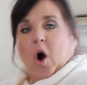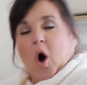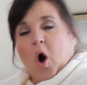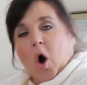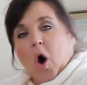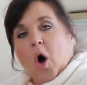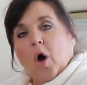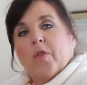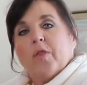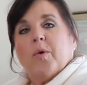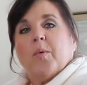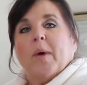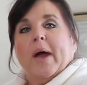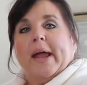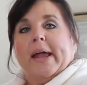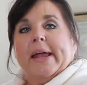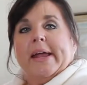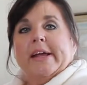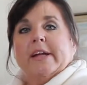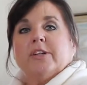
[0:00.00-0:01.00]
all the
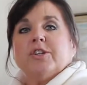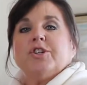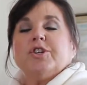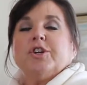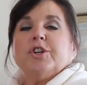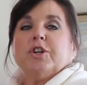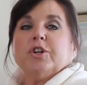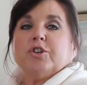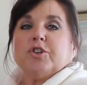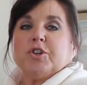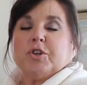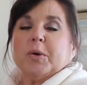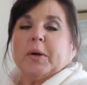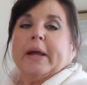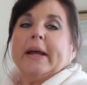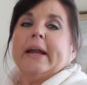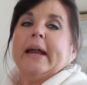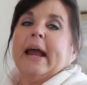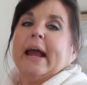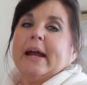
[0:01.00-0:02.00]
way into your
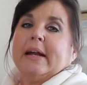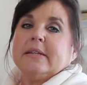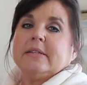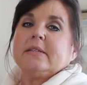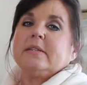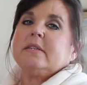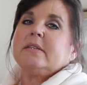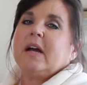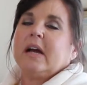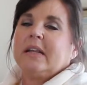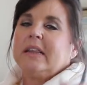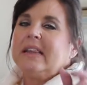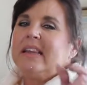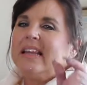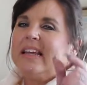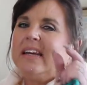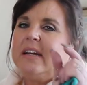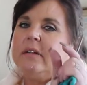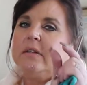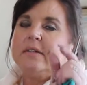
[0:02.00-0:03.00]
tree and adds a
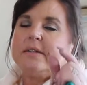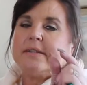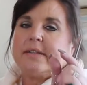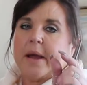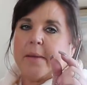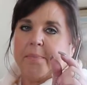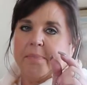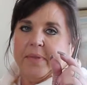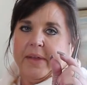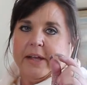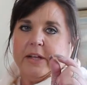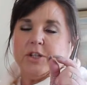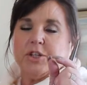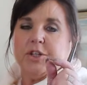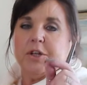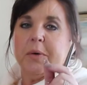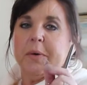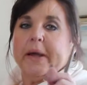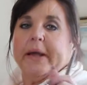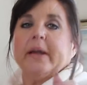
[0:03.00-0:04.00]
little something
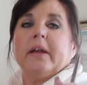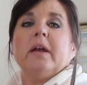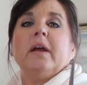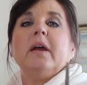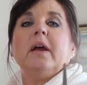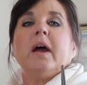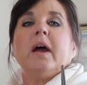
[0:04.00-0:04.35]
to it.